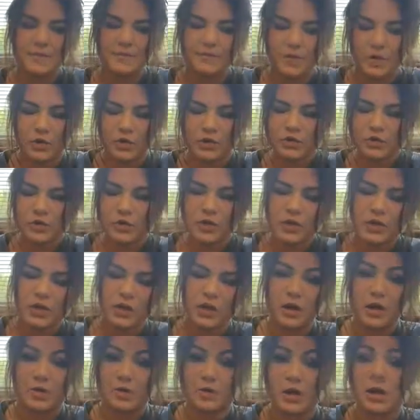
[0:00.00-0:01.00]
those were
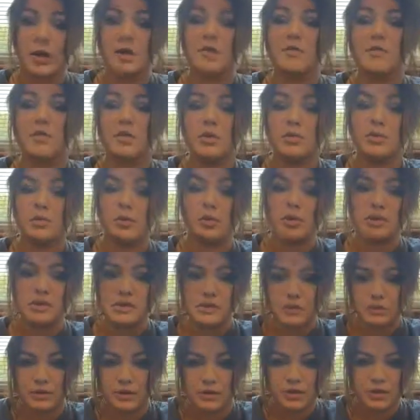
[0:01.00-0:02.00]
the main 4 points
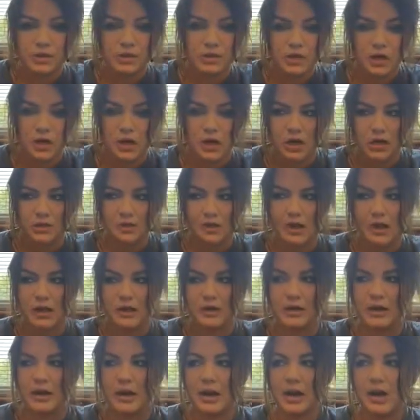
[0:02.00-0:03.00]
I wanted to talk about
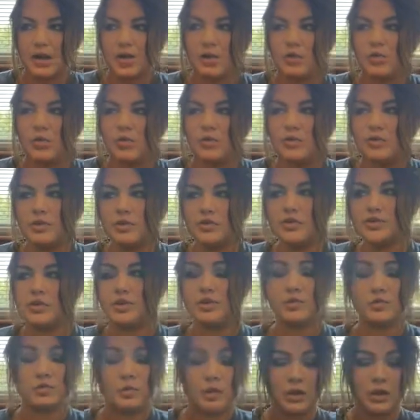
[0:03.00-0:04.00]
and how they're
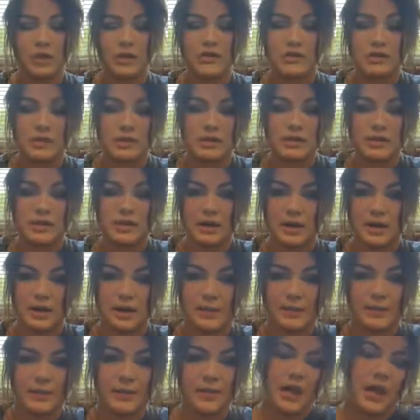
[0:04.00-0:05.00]
still relevant.
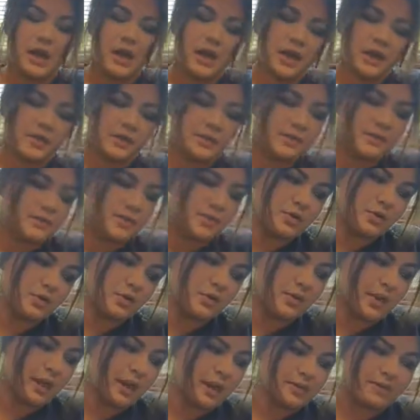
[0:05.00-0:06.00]
This book
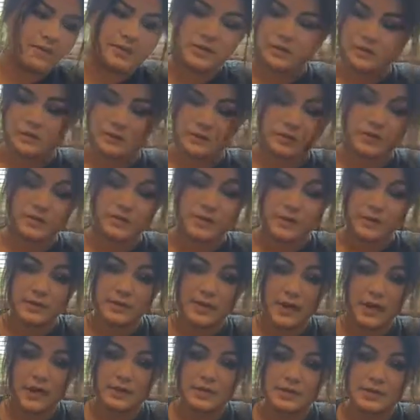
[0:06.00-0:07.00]
was absolutely
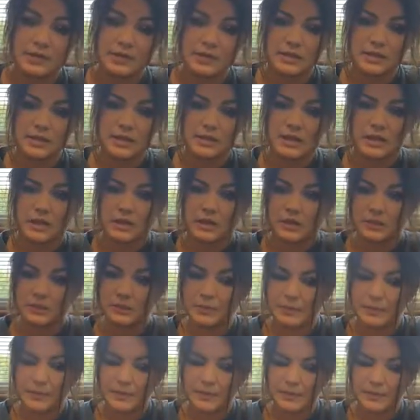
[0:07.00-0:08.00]
fantastic.
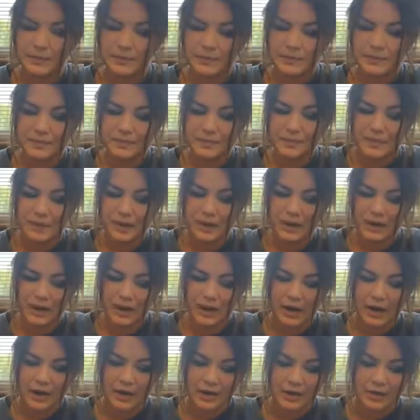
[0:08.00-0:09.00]

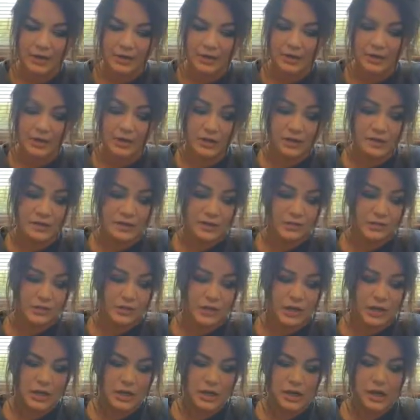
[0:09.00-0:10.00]
I could not stop
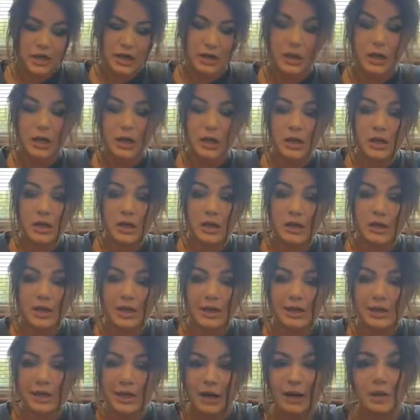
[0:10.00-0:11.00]
reading it.
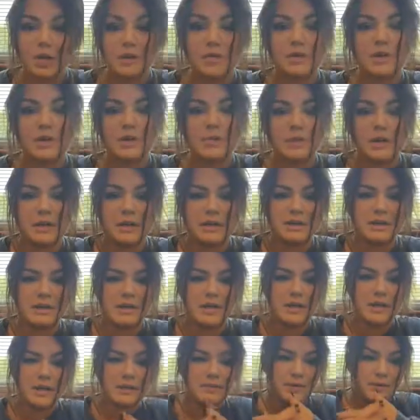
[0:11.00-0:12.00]
I'd highly recommend it to
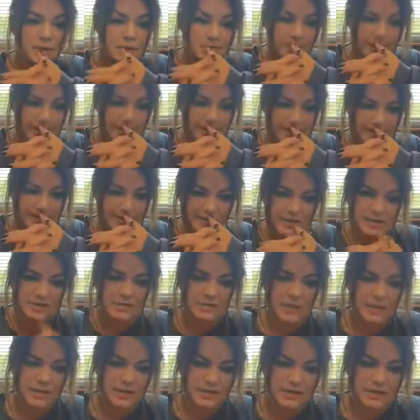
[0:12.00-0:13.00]
anybody, but it's just
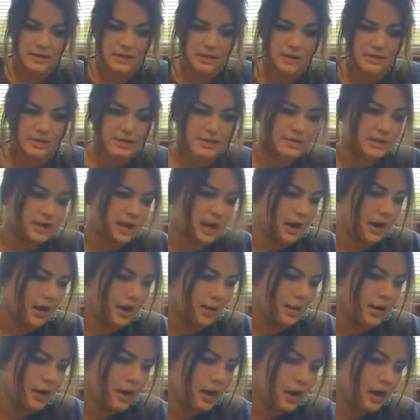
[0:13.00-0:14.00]
amazing to see
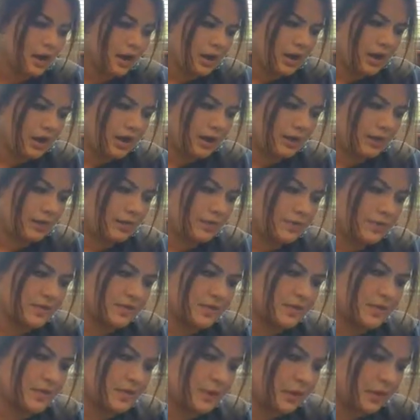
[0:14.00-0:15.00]
how
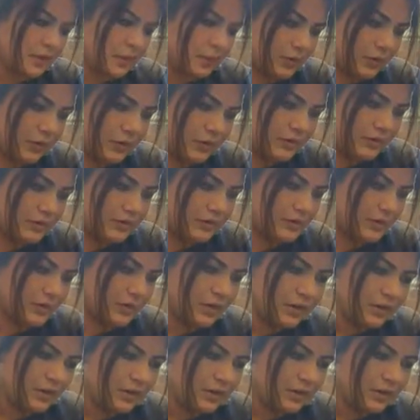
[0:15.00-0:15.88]
something written